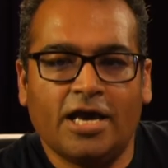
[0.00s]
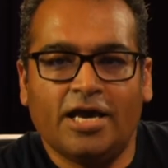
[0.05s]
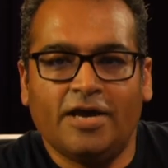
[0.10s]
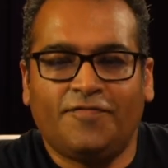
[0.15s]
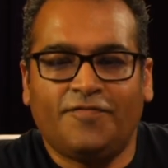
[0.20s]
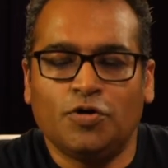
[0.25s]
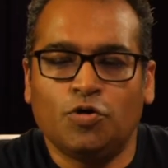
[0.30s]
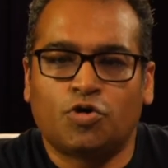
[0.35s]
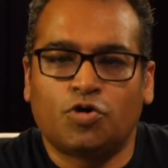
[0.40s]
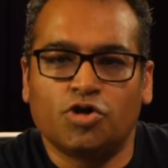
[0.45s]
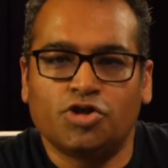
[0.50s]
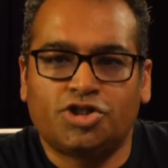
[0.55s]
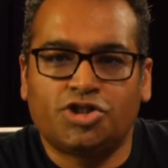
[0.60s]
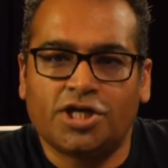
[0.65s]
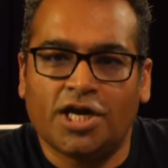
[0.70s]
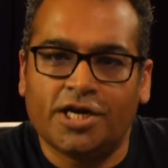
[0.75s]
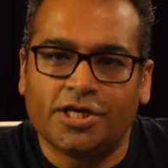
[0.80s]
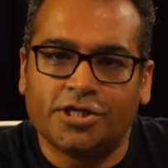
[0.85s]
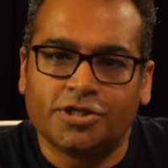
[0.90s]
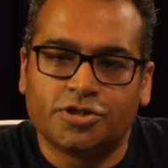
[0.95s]
if you could
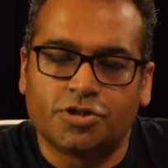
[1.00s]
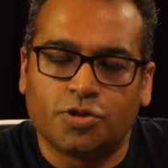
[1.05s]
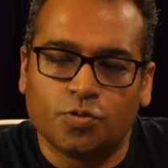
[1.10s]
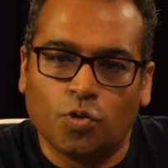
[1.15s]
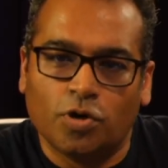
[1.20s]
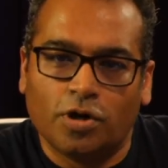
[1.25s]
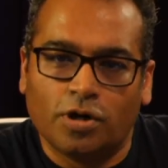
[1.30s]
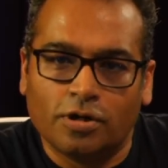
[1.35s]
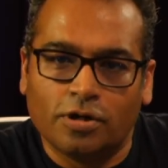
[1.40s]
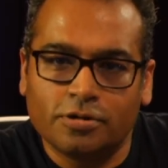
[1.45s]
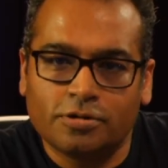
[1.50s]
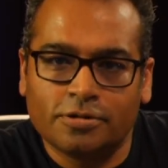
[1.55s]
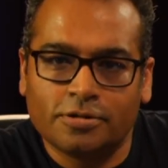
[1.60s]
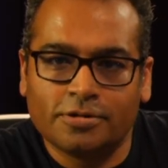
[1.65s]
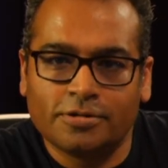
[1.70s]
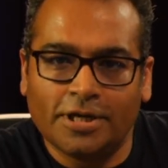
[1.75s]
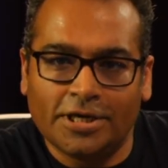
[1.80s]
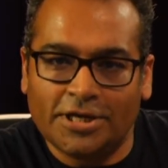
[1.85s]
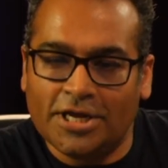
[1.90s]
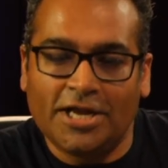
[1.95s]
change the world
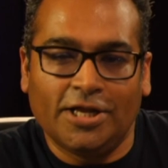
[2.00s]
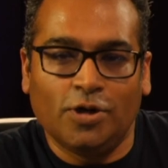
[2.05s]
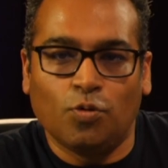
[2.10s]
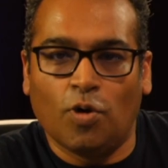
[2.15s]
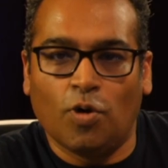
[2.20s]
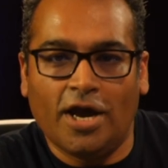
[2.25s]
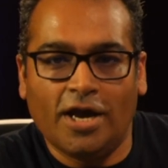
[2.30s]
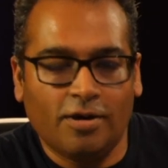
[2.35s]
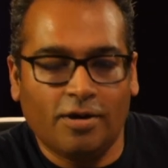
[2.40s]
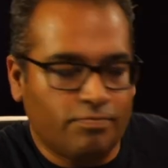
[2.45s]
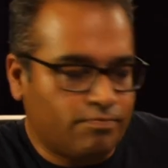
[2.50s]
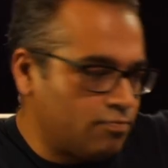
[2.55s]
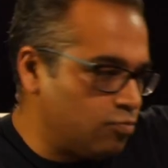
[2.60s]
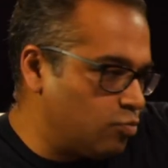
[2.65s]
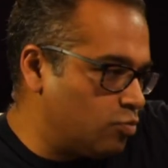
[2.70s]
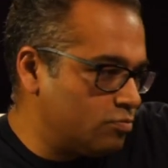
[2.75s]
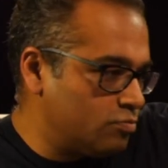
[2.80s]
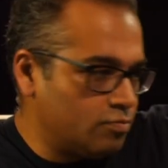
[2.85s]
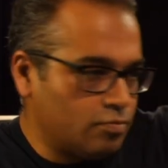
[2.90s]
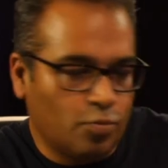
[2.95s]
in any way,
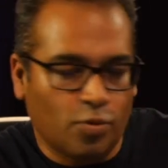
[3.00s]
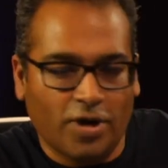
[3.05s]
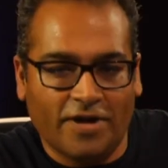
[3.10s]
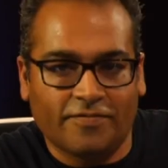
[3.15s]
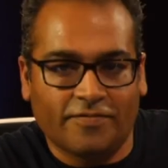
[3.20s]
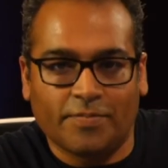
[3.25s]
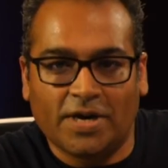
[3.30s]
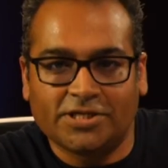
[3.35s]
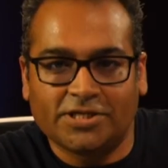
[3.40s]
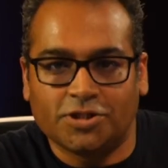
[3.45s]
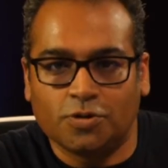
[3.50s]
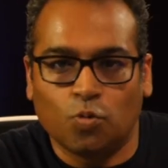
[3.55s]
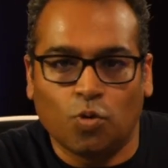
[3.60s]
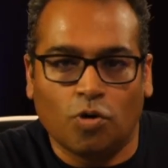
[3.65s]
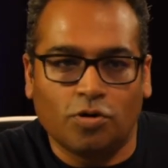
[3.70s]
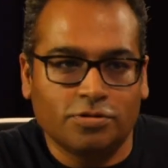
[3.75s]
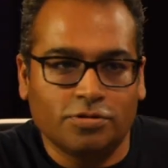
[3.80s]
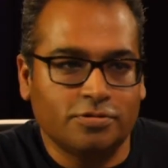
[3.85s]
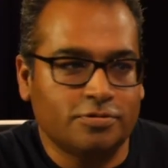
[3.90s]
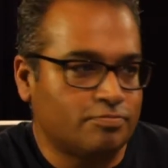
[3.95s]
wave a magic
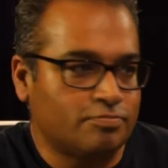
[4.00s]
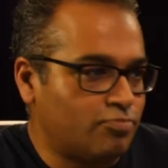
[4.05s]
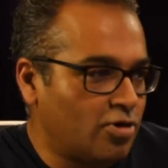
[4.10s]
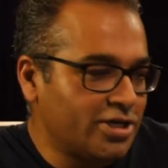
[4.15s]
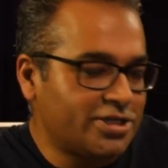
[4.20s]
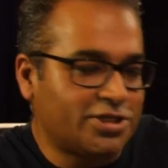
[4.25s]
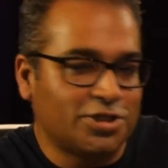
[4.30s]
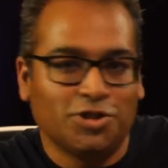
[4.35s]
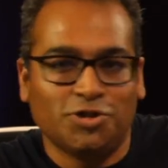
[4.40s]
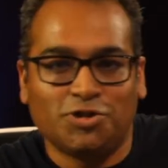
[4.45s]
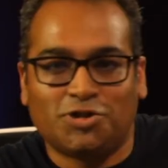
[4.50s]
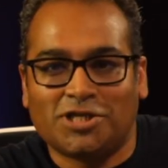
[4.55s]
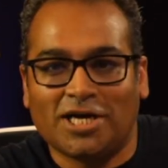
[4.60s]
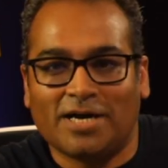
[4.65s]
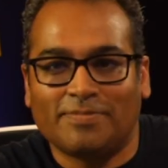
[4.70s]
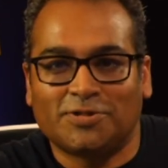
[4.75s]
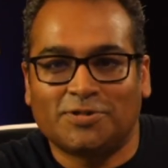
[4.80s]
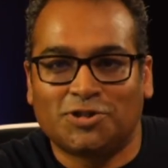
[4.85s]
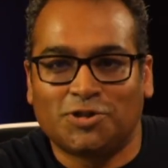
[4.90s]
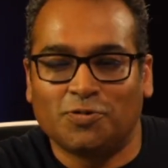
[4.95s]
wand, write a new
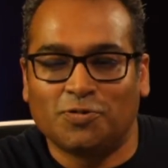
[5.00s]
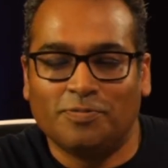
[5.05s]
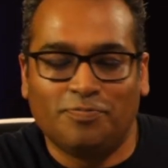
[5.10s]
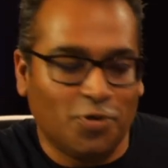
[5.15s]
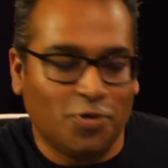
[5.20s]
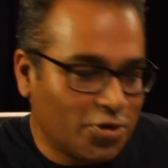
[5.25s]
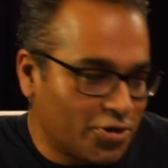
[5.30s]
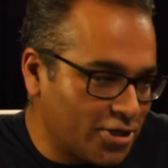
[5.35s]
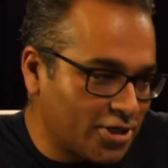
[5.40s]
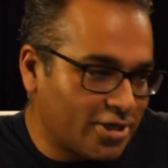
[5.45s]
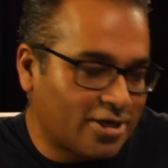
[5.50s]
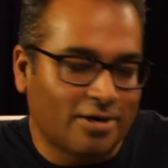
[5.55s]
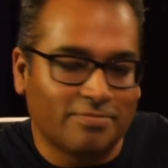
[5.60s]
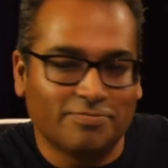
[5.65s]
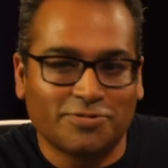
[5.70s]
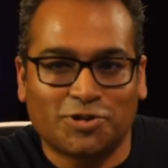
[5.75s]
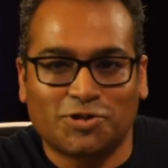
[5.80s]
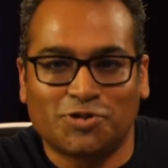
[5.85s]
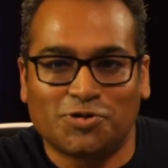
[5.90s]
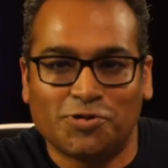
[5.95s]
chapter to a book that
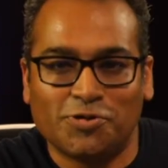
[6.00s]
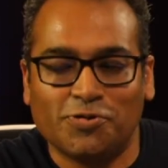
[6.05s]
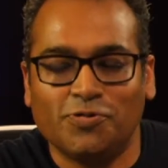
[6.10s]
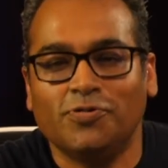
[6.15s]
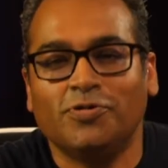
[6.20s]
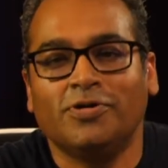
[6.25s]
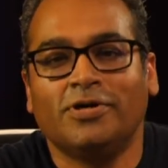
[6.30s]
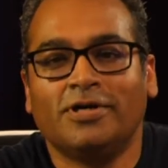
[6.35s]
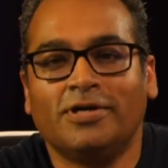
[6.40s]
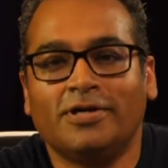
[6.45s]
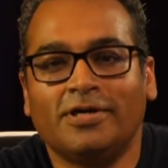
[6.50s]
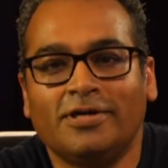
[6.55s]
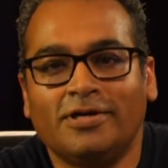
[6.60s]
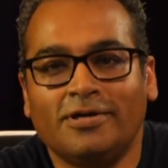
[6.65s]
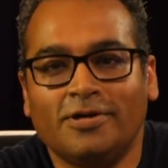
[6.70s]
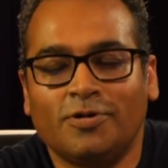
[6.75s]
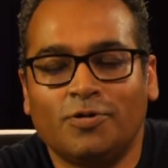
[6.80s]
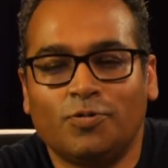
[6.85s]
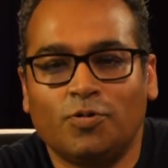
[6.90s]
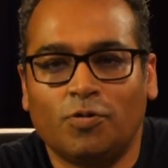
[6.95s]
comes true,
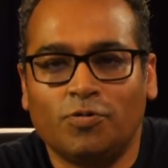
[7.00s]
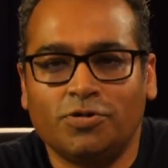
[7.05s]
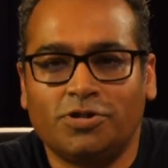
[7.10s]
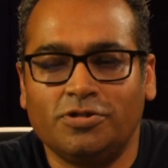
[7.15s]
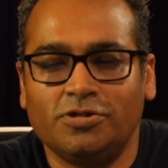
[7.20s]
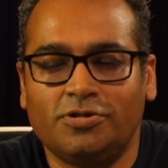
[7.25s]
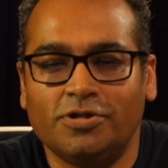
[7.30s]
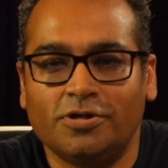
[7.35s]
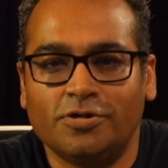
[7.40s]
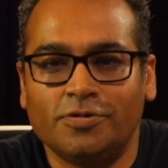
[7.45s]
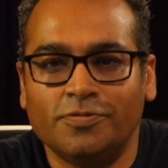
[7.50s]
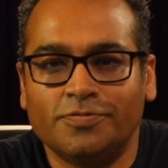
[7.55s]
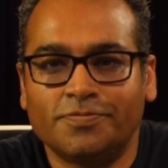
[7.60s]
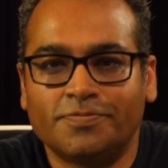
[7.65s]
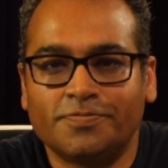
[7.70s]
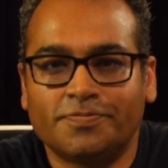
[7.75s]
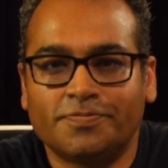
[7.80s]
what would you do?